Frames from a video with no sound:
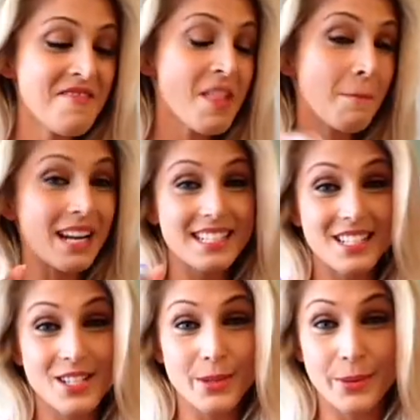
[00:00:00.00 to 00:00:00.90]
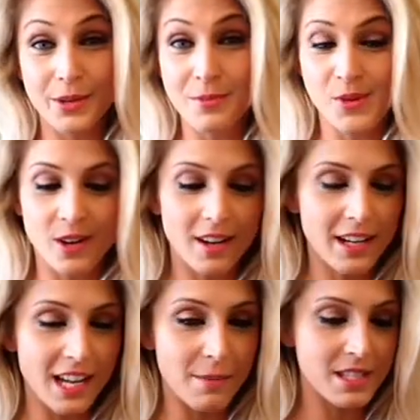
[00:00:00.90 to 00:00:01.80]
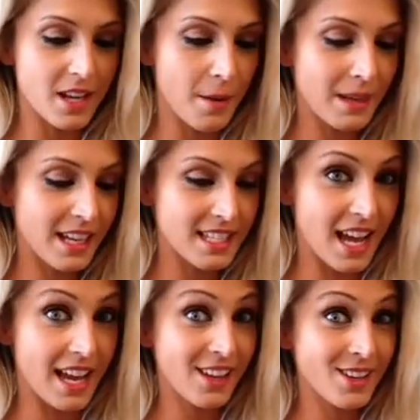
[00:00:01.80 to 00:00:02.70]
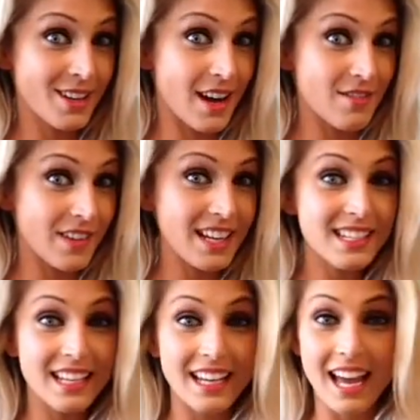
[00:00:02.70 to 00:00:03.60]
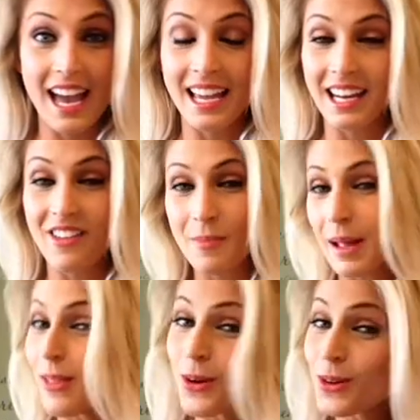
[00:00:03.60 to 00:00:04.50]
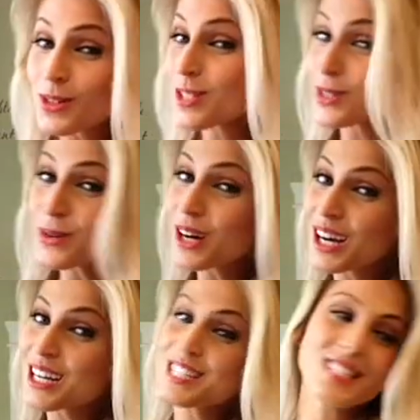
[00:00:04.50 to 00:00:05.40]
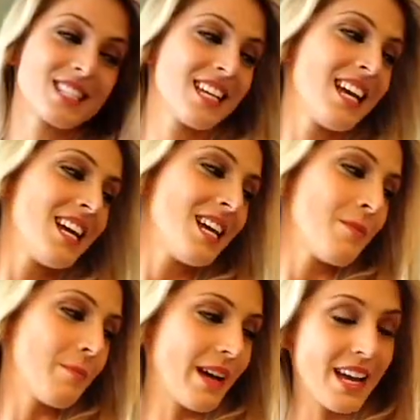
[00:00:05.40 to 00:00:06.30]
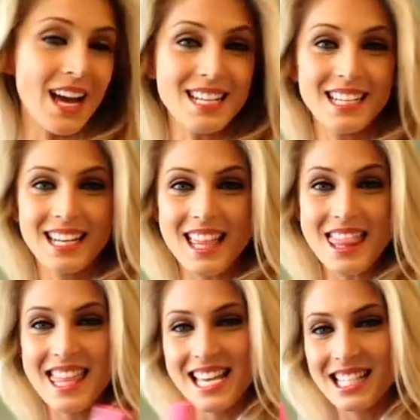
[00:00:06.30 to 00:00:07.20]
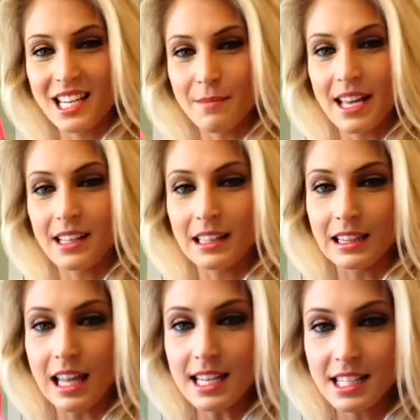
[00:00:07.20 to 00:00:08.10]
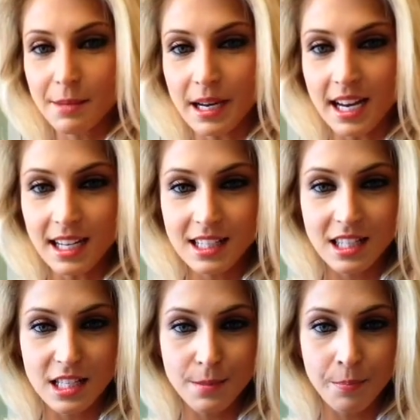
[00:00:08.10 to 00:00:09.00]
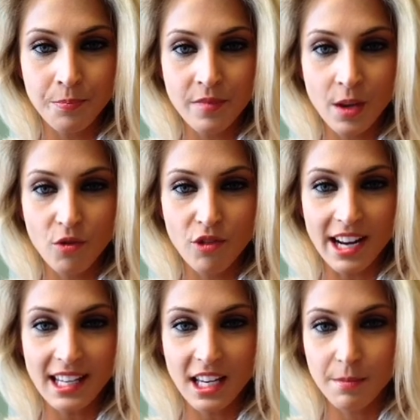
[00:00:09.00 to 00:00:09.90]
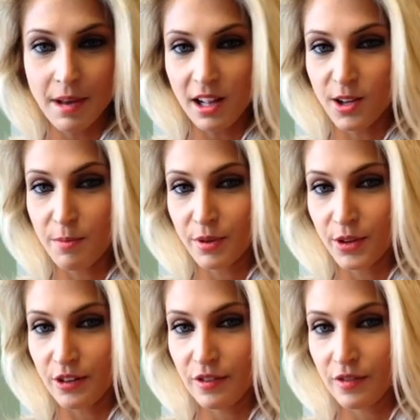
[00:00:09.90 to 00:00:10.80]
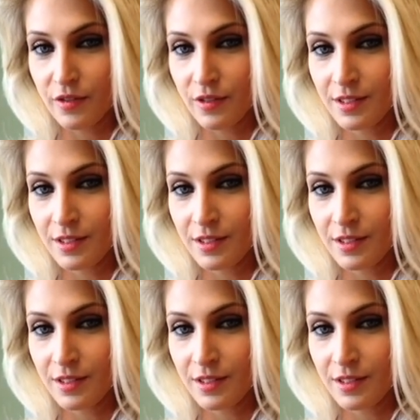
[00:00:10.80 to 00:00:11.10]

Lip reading: But I did just order more on Amazon because I could not find it at any of my local stores. But I did get this in my glossy box, this Redken Pillow Proof